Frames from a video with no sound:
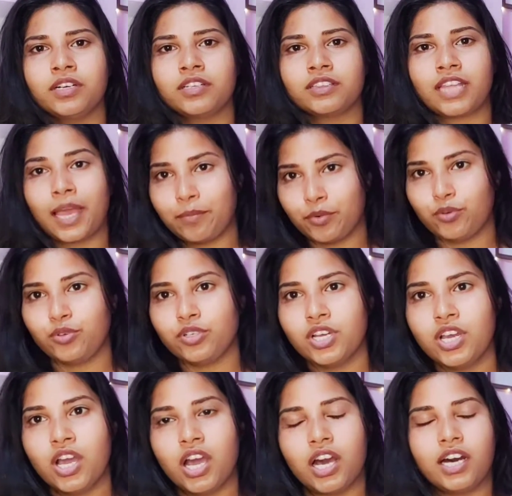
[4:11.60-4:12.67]
Timur
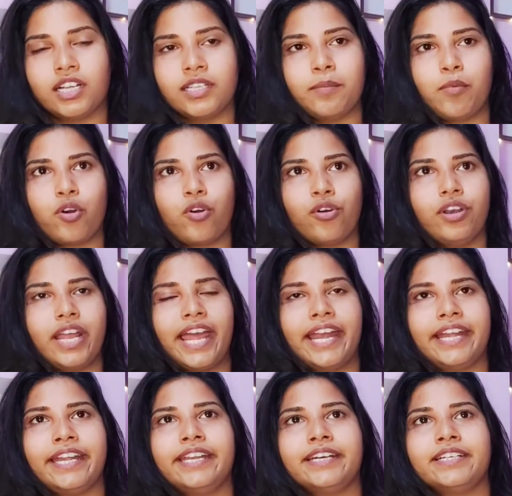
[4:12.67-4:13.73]
the Mongol,
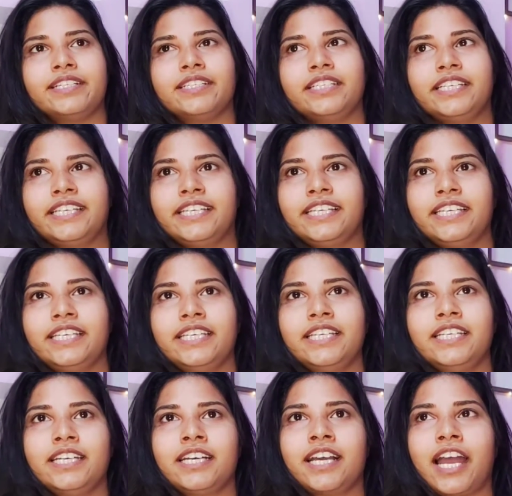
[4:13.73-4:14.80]
and
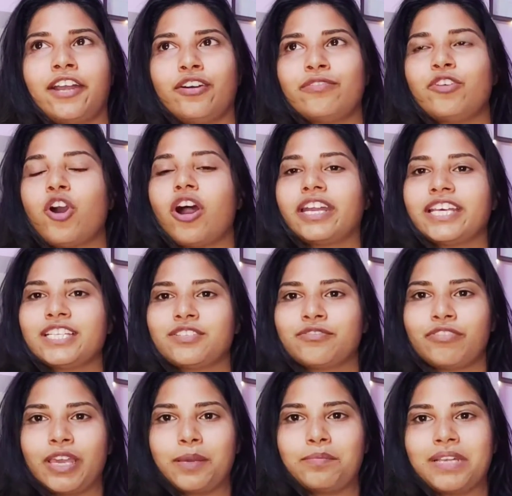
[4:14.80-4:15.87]
he kind of got his
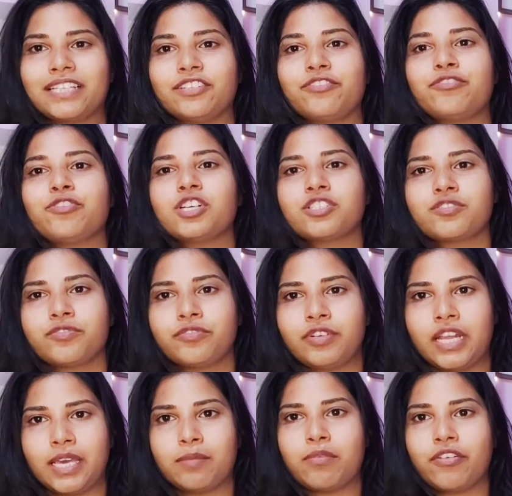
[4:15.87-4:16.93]
fame, like the first
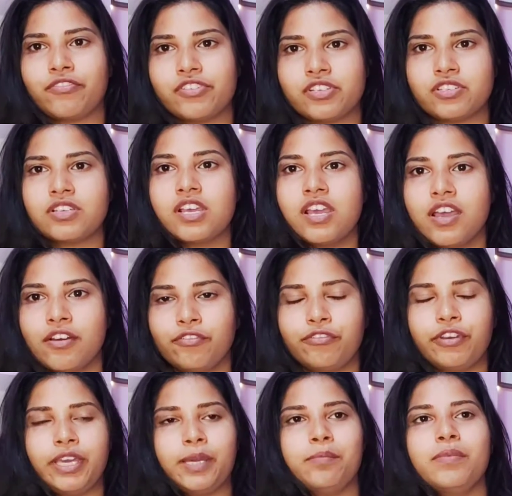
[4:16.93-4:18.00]
flame of his
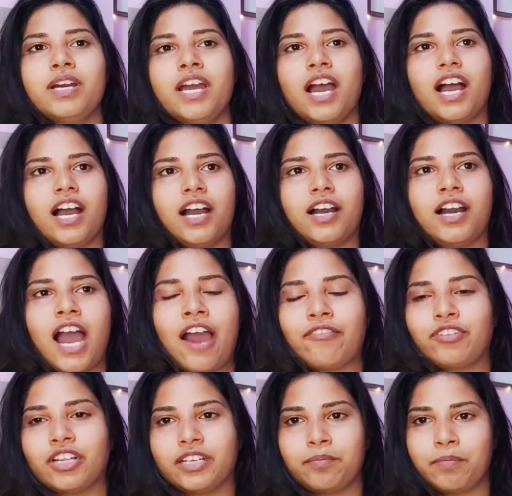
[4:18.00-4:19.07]
fame
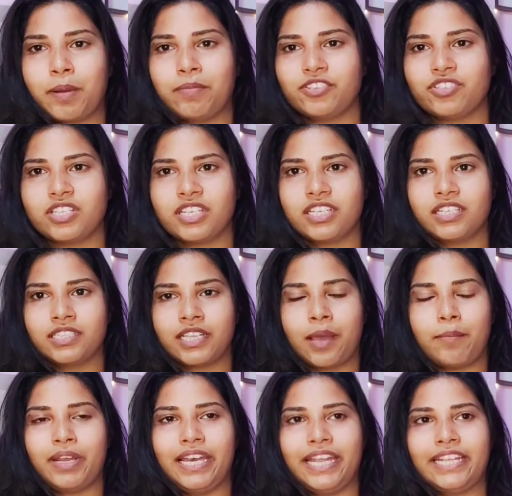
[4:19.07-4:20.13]
after publishing
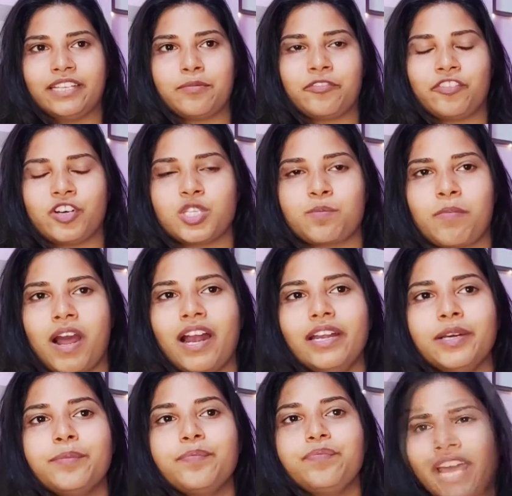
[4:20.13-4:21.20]
Tamburlaine, the first
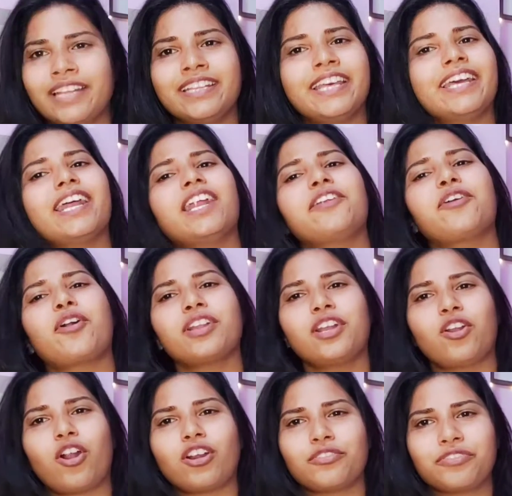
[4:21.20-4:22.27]
part. And there are not
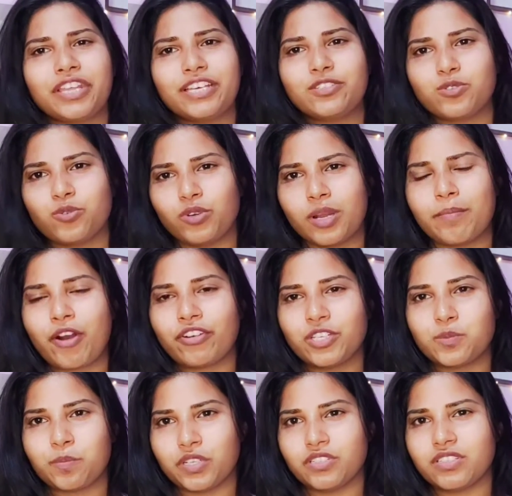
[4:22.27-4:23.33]
a lot of things known about
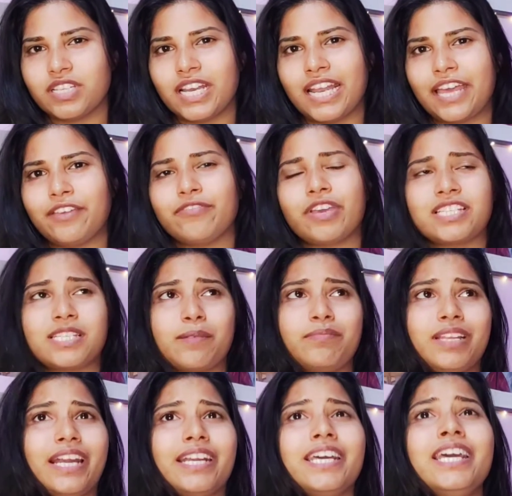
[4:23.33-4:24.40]
his personal life,
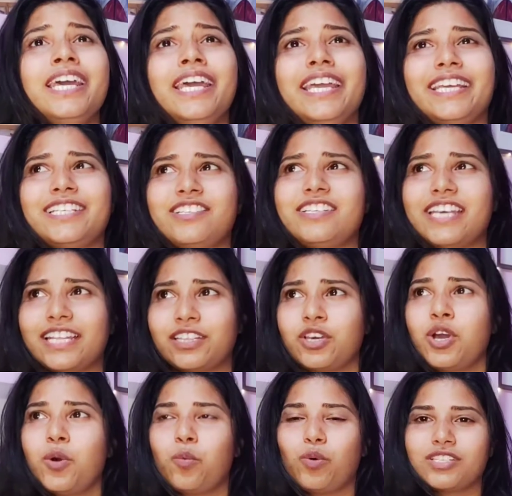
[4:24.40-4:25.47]
except that his
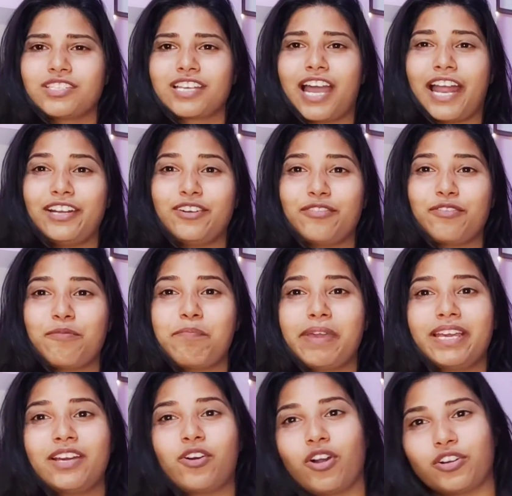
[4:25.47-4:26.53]
death was kind of a
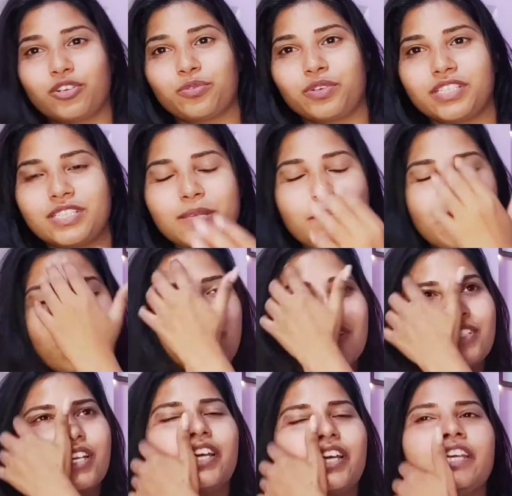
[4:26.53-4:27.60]
big controversy
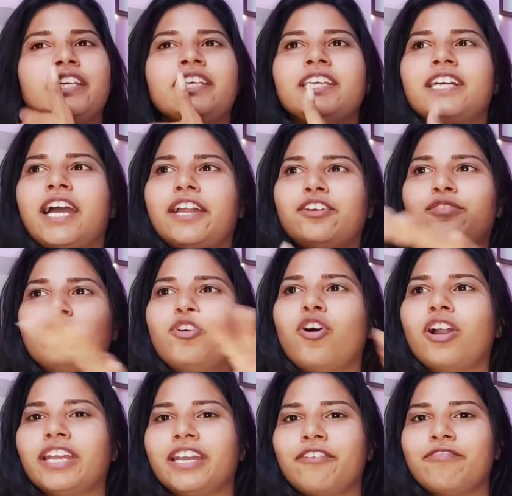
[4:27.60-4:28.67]
because he kind of
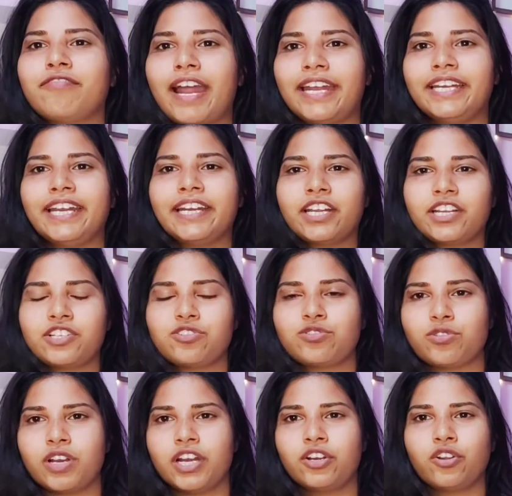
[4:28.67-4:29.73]
got in a fight at a
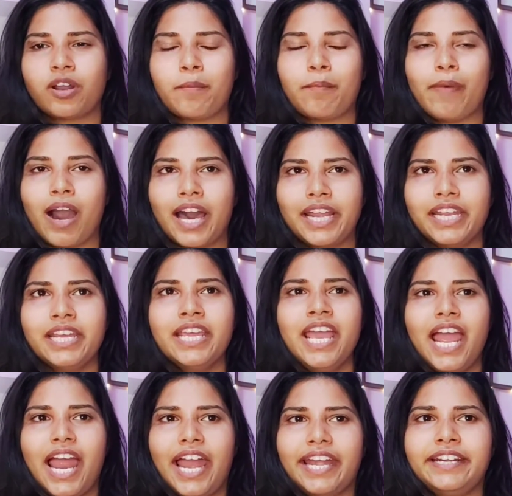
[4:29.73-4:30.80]
restaurant or a bar,
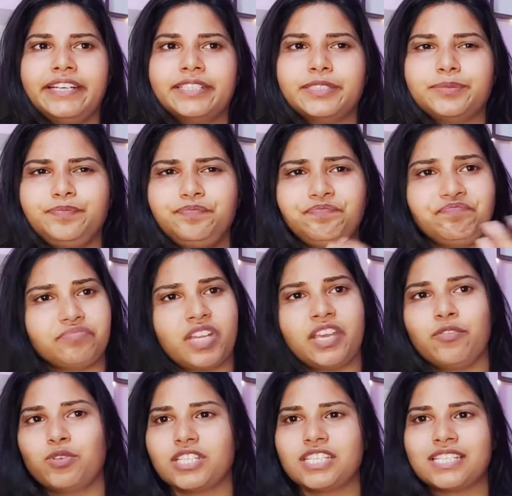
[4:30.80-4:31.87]
and
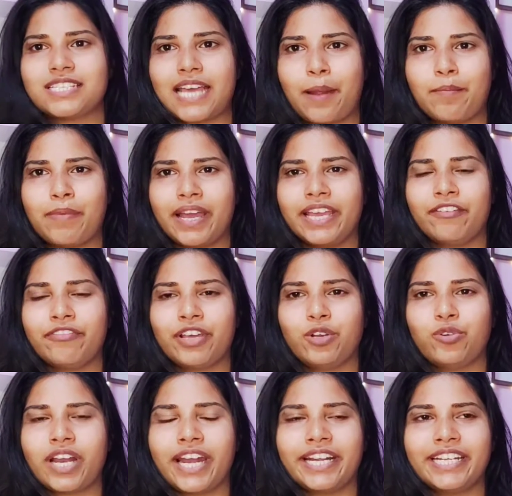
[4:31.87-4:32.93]
he was stabbed by a
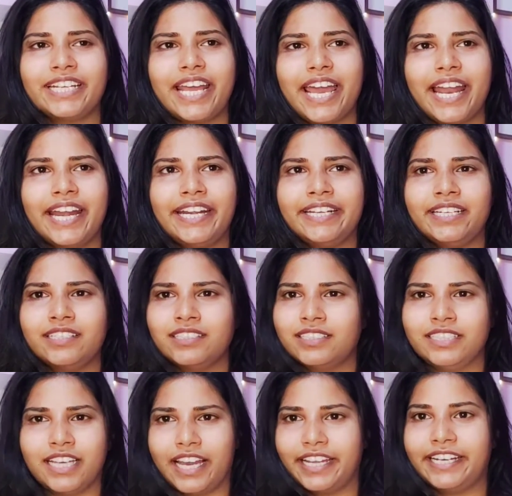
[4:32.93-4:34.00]
fellow writer, and
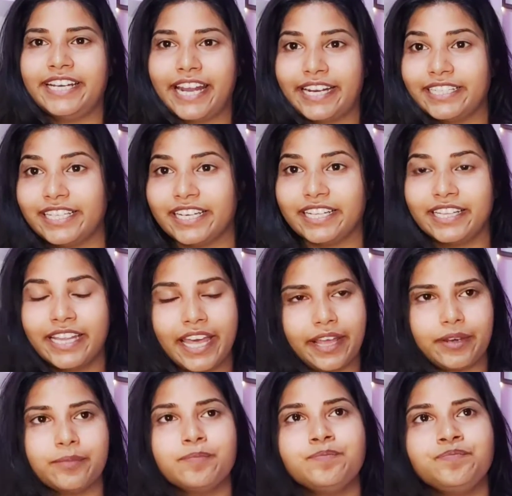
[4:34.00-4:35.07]
yeah, he died then and there.